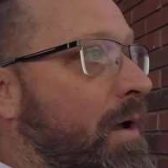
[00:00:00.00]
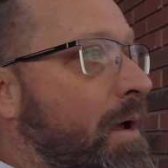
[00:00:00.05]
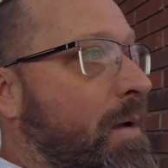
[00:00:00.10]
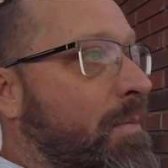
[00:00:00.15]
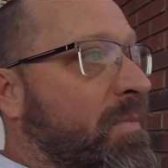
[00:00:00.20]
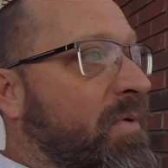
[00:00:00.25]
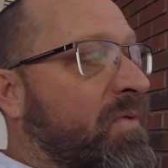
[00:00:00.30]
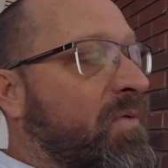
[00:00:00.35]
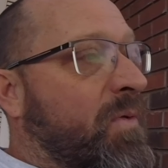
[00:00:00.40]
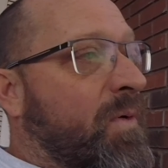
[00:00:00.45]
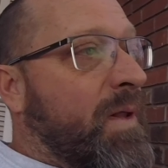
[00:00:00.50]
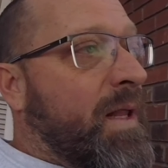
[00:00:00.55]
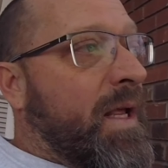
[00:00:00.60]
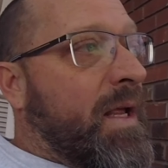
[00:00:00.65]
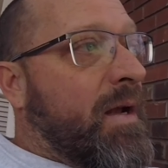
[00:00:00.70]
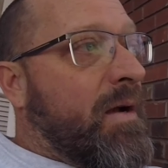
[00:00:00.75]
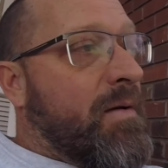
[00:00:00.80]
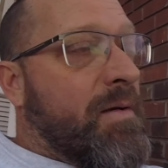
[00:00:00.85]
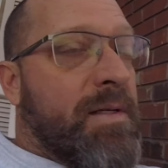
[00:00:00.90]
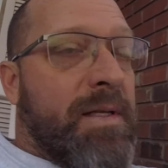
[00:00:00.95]
before
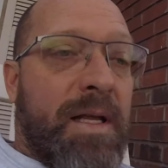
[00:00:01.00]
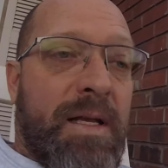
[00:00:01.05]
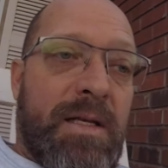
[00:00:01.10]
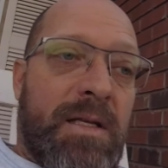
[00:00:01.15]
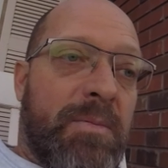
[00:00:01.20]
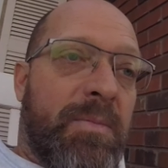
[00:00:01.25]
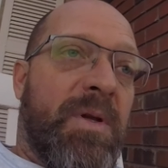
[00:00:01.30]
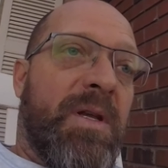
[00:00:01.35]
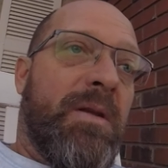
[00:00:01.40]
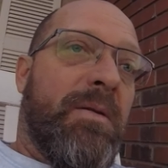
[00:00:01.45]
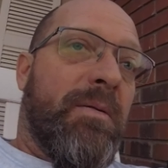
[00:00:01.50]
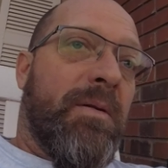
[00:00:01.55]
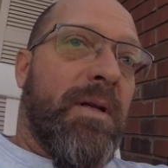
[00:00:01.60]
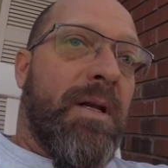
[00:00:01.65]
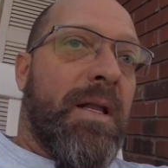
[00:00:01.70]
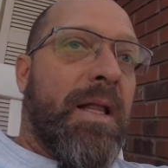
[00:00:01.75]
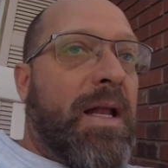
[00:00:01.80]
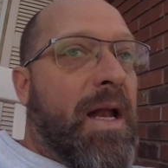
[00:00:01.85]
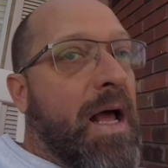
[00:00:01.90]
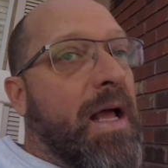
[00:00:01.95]
they are sent to me,
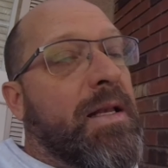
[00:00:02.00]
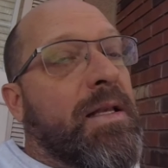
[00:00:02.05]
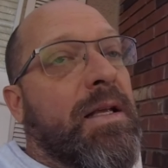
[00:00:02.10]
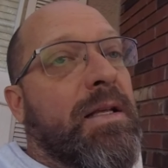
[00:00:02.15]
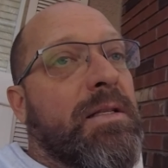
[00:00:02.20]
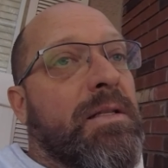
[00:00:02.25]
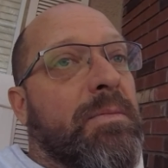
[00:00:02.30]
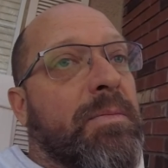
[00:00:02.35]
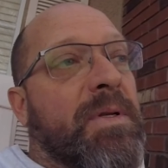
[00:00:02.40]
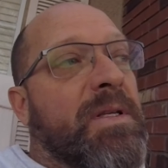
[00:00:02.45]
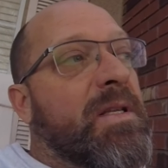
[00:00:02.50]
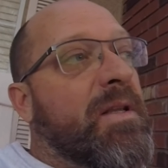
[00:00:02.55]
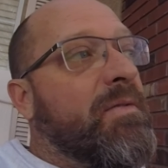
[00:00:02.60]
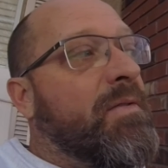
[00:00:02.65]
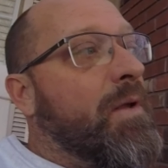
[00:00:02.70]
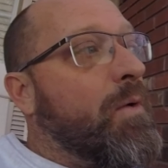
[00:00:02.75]
and then I test them and see if they